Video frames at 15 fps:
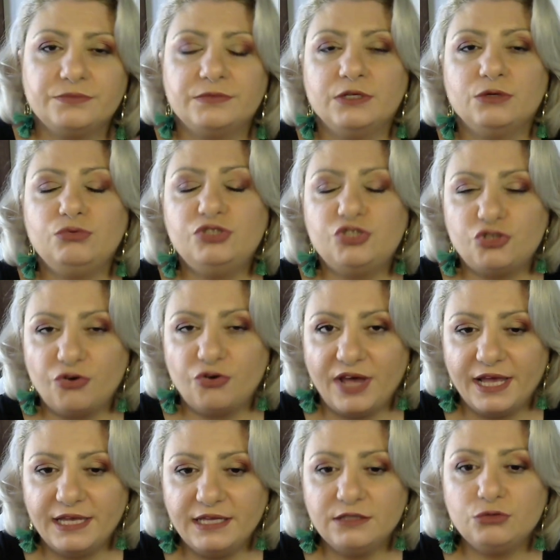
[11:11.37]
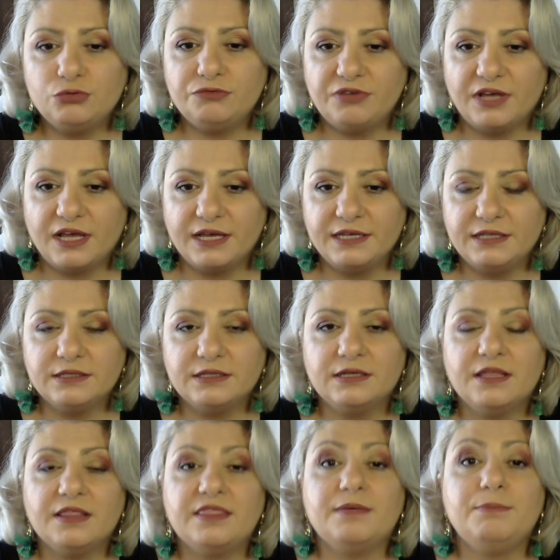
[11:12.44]
we try to find
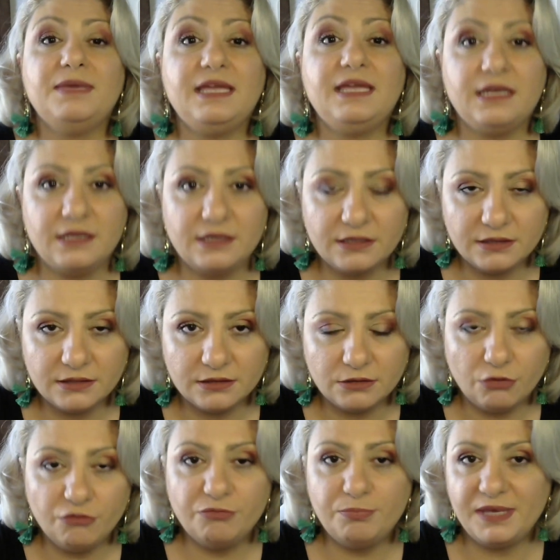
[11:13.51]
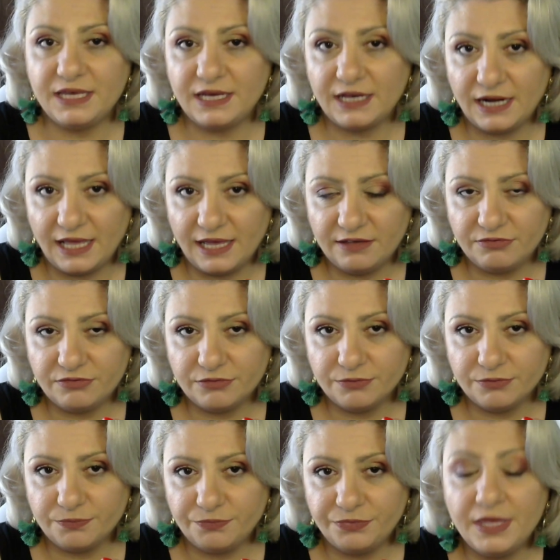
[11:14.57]
the meaning of being alive,
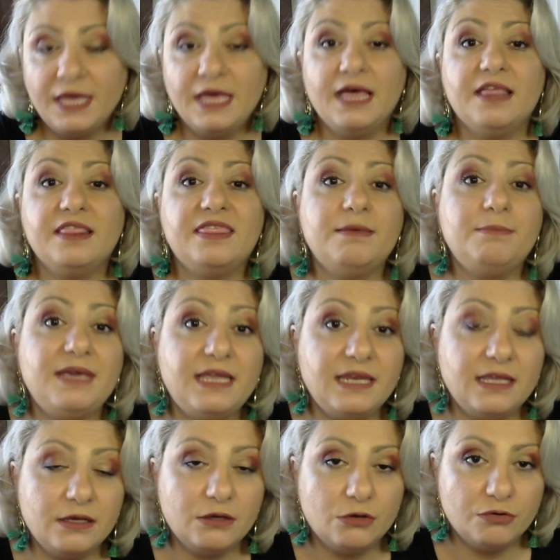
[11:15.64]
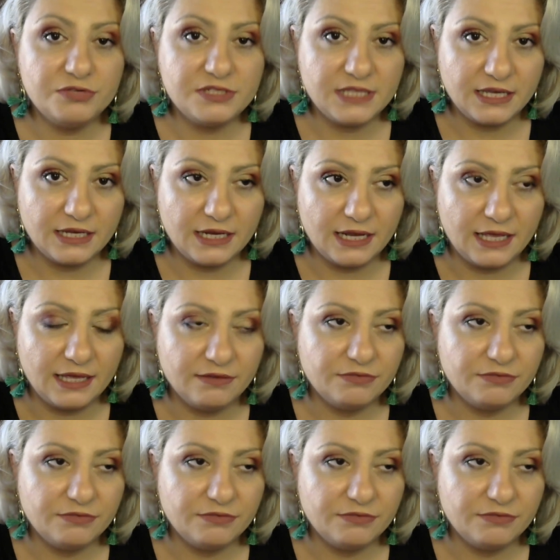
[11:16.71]
the meaning of staying alive.